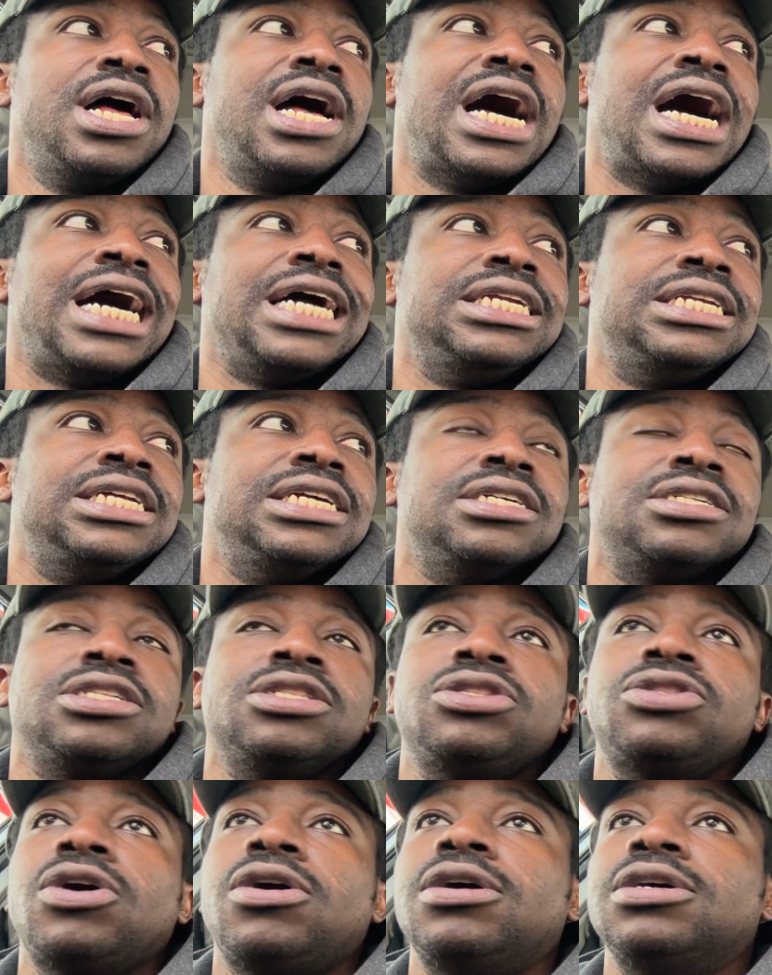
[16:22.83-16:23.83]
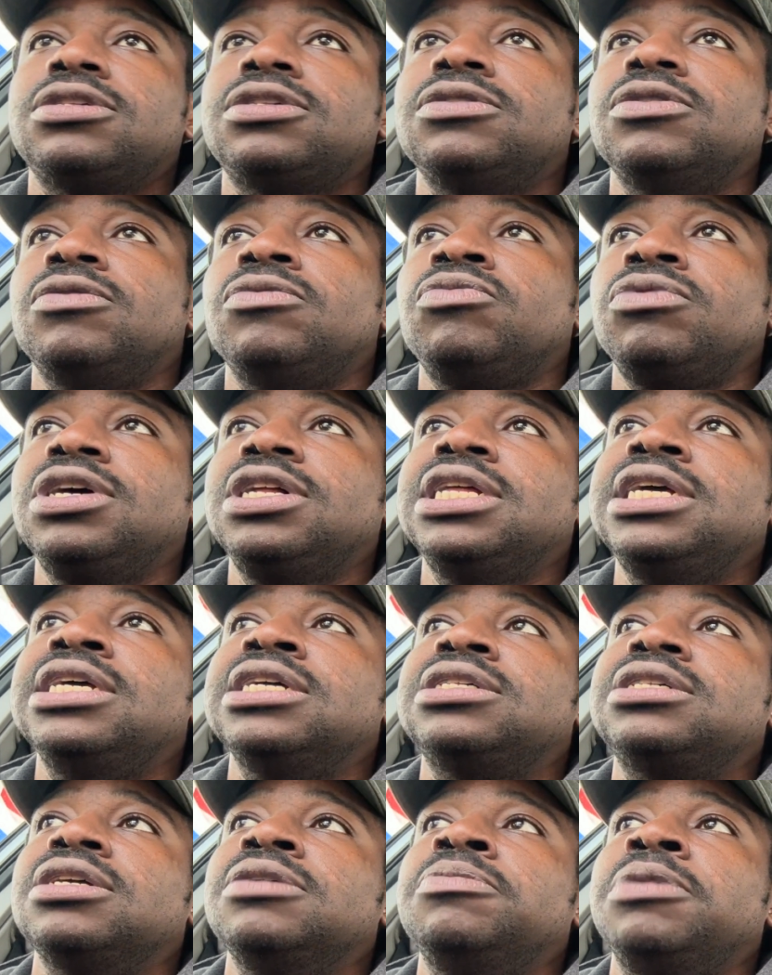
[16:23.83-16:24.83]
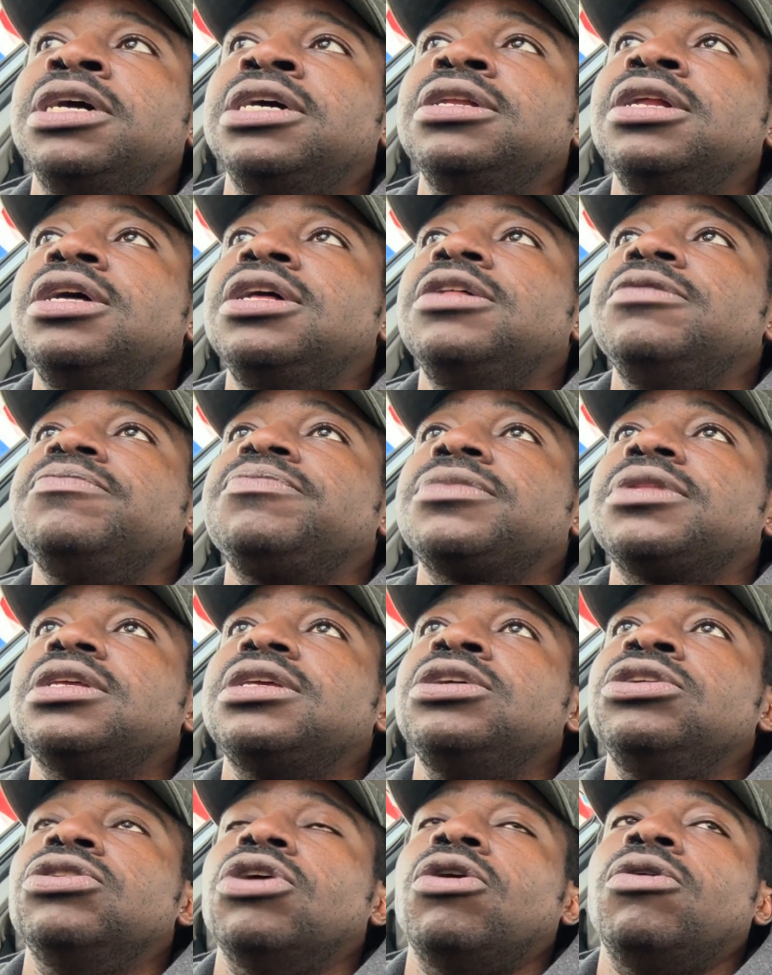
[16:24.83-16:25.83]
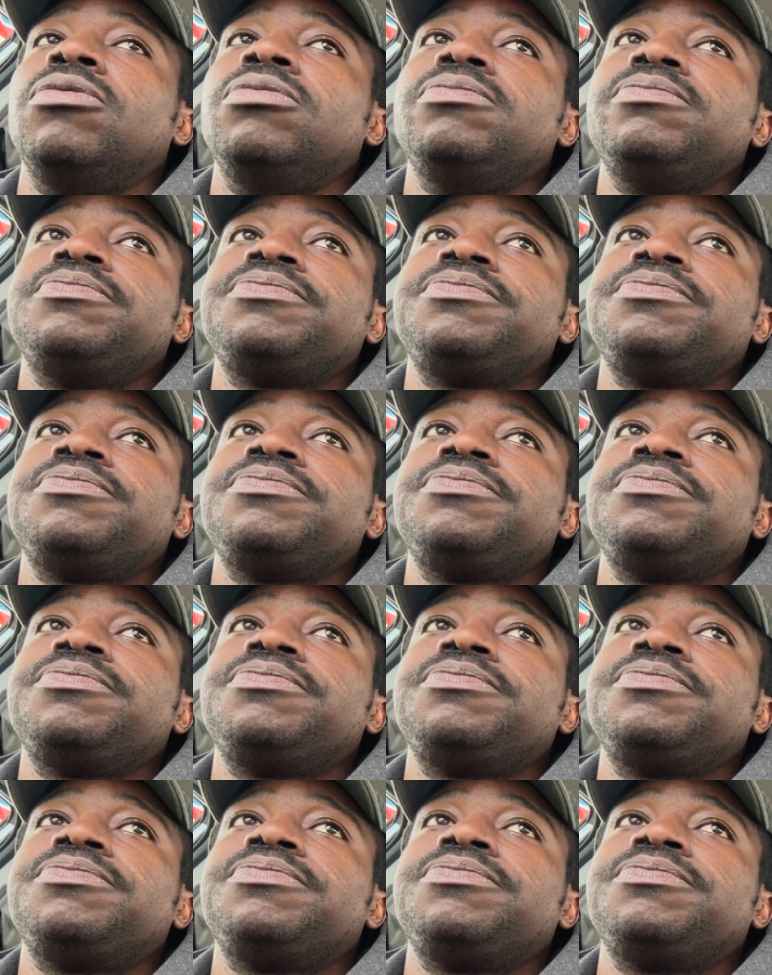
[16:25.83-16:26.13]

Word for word: ideas and thoughts really is but you know